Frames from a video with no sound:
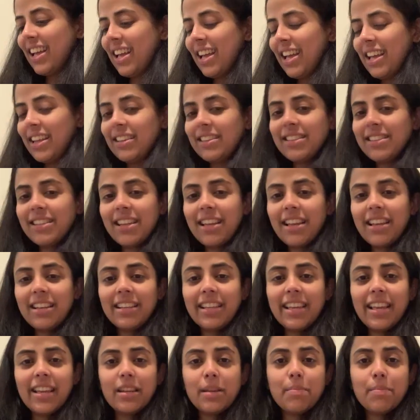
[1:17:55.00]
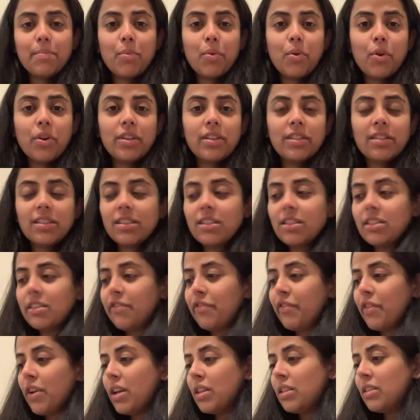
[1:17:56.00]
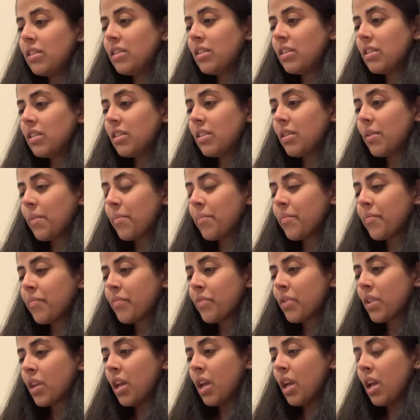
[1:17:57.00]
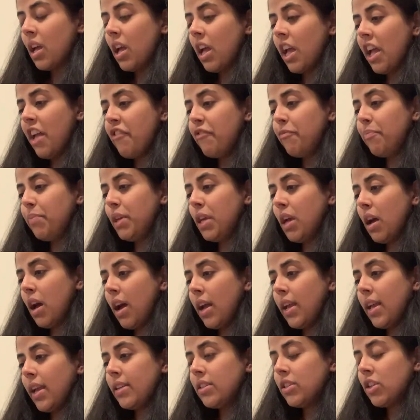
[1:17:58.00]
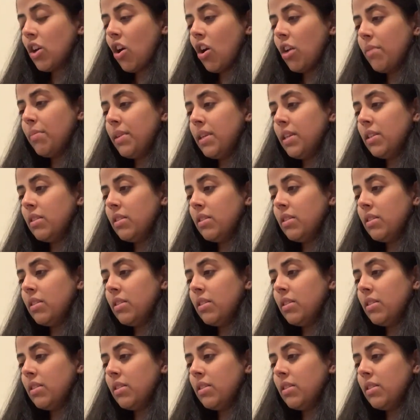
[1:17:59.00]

and get important in defense. FBI and Army